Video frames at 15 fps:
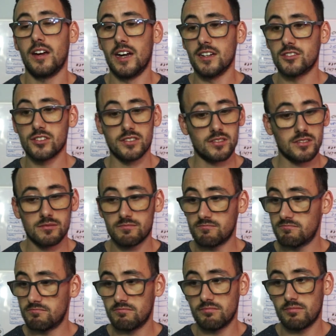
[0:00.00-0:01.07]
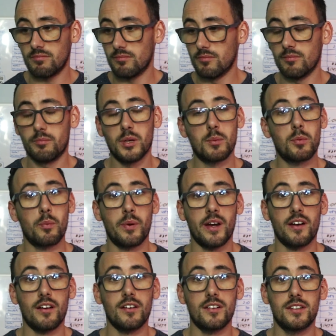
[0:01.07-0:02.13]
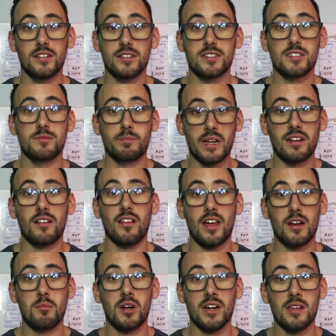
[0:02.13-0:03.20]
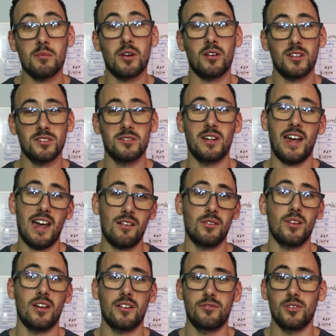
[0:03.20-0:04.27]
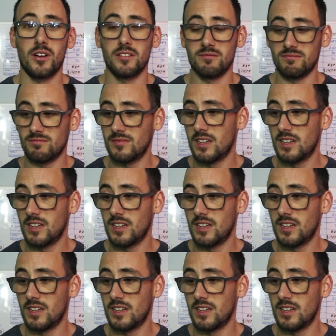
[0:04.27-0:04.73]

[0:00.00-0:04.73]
and just be prepared to spend a lot of money, but also to have a lot of fun.